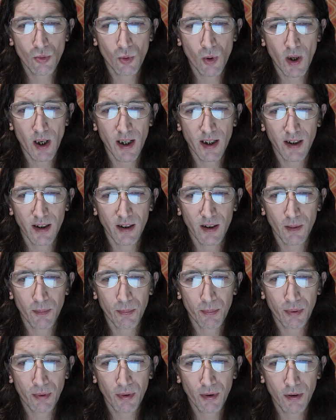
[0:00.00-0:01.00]
wagon
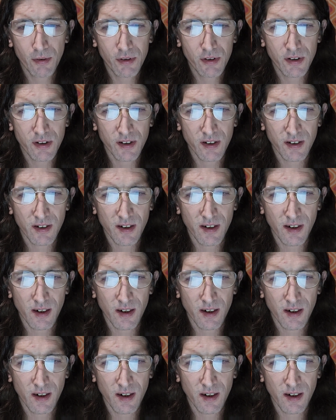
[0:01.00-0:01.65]
approaches